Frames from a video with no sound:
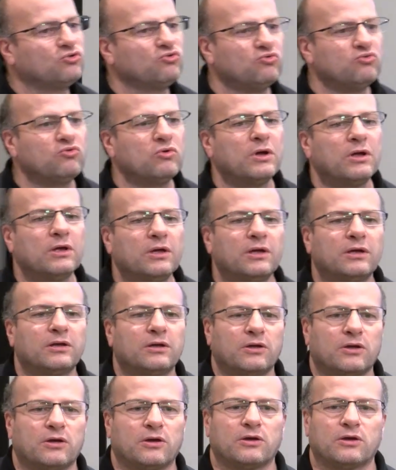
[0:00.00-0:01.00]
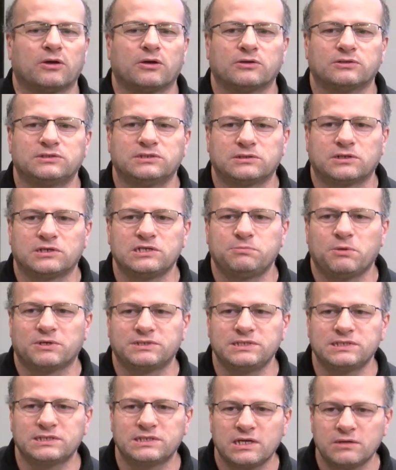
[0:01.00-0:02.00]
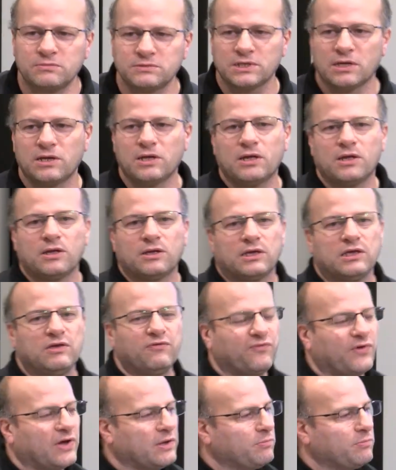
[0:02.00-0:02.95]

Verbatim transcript: 2 uh, CRISPR systems. If